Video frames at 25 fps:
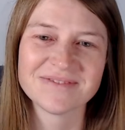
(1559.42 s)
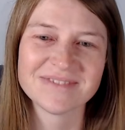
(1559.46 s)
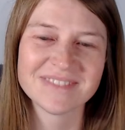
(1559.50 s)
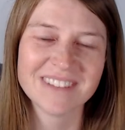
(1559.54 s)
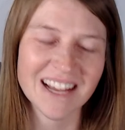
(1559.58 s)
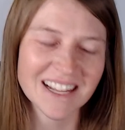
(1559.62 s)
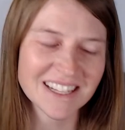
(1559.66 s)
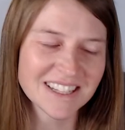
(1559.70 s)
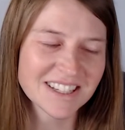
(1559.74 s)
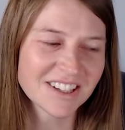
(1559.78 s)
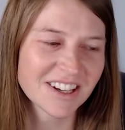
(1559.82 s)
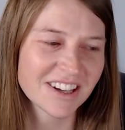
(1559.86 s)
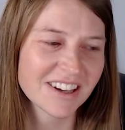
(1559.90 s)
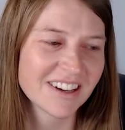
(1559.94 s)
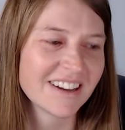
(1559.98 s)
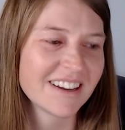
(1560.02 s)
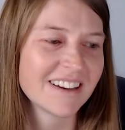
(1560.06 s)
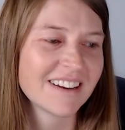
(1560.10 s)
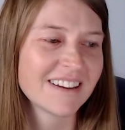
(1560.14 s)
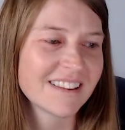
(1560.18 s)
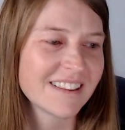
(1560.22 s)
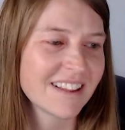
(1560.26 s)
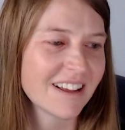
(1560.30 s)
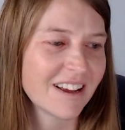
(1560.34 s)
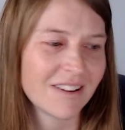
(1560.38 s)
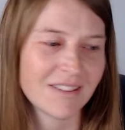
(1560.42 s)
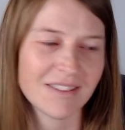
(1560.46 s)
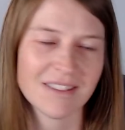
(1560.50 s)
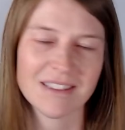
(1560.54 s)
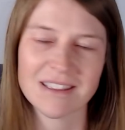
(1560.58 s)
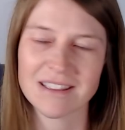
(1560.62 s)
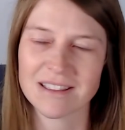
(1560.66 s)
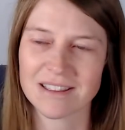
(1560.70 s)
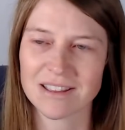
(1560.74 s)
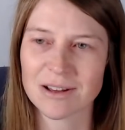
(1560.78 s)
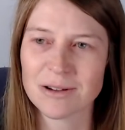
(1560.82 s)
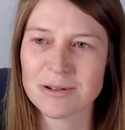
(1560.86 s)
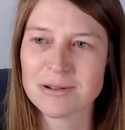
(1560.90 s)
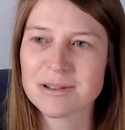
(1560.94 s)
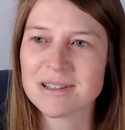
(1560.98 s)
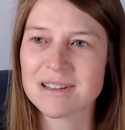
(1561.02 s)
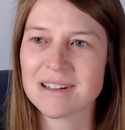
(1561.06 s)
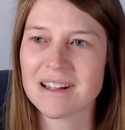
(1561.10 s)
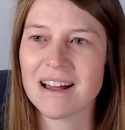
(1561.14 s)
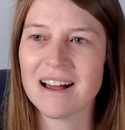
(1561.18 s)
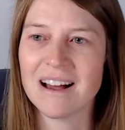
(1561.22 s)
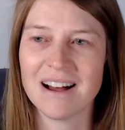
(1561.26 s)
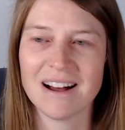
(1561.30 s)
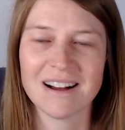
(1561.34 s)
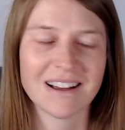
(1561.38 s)
That's good. Those
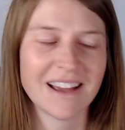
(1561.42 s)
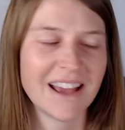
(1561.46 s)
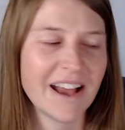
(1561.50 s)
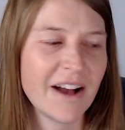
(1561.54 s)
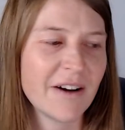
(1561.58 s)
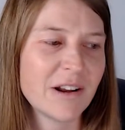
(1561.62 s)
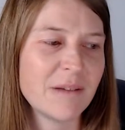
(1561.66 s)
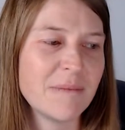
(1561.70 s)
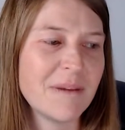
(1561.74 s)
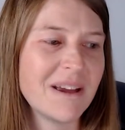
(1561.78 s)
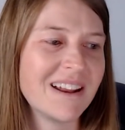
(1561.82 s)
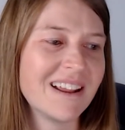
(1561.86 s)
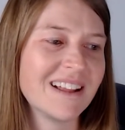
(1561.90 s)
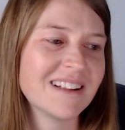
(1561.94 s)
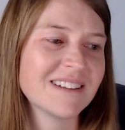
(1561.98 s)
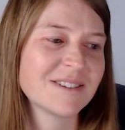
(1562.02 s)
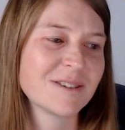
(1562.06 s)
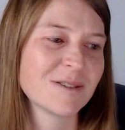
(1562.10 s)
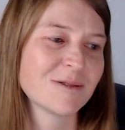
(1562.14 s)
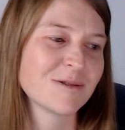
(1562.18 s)
county meetings,